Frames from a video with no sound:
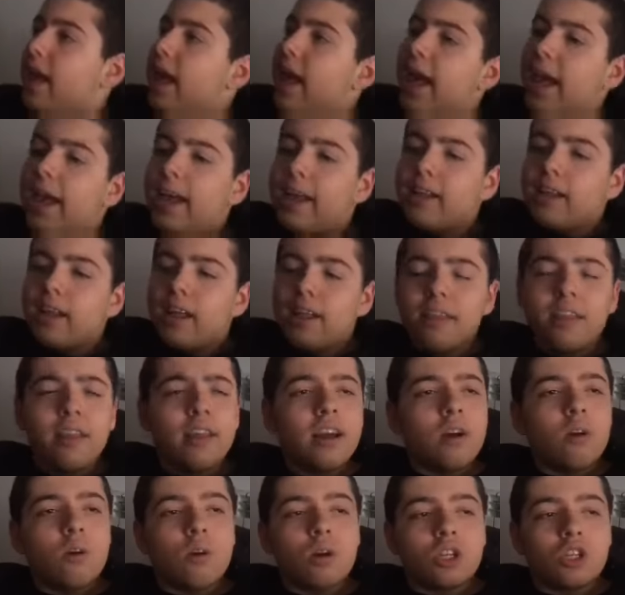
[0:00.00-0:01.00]
And I think
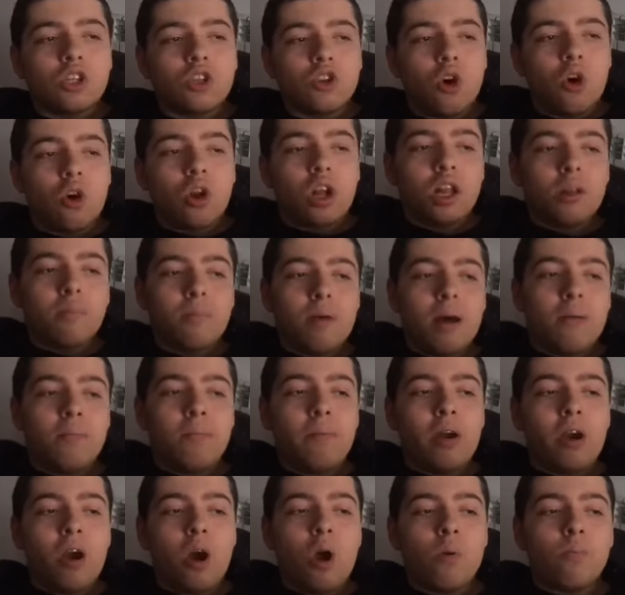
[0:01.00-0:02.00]
I was talking about
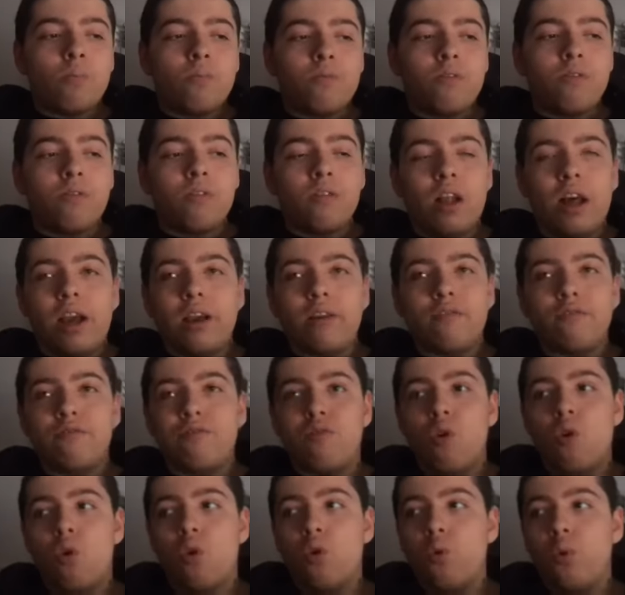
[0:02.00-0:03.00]
my arm for like
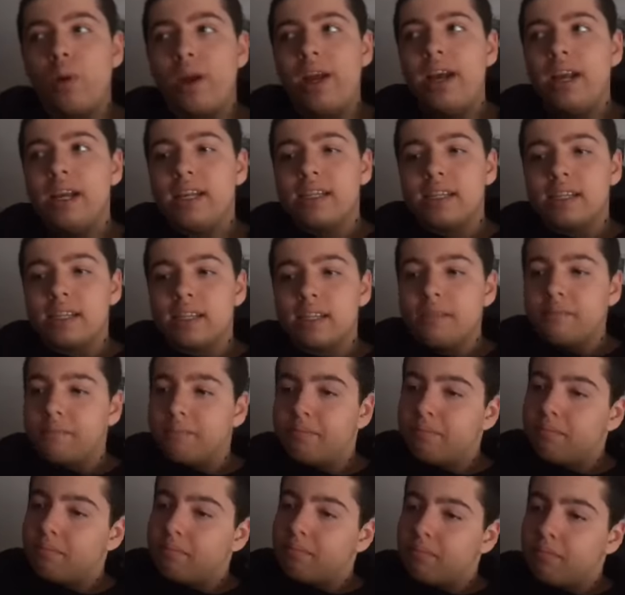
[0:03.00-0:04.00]
4 weeks.
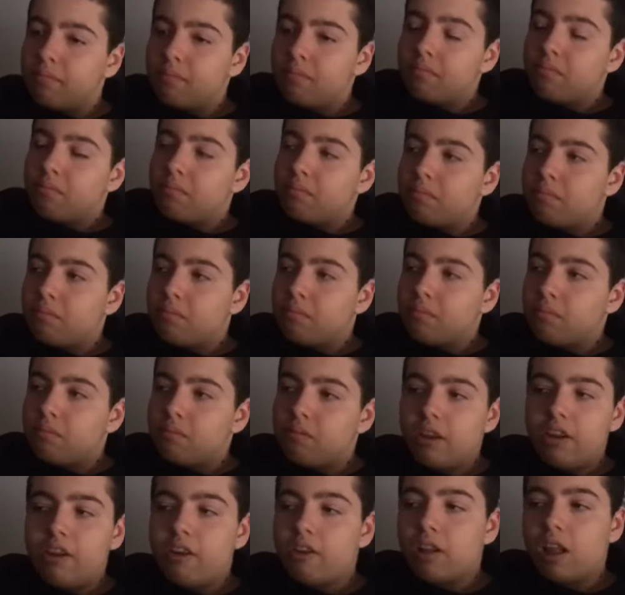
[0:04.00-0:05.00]

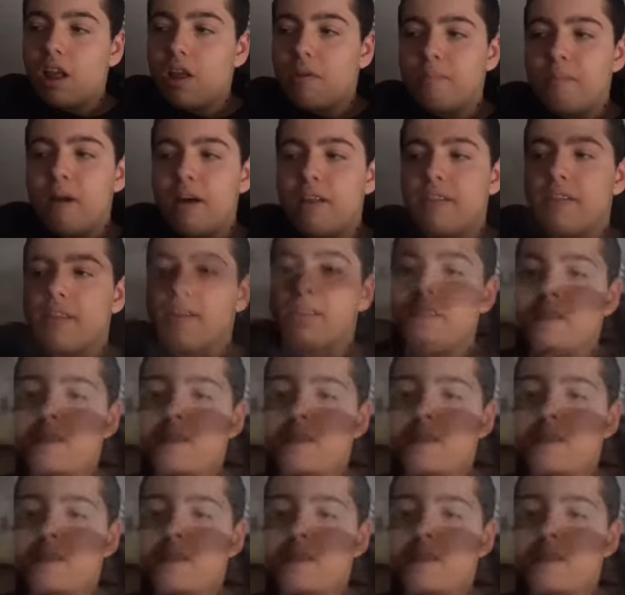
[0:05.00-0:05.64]
Nearly a month.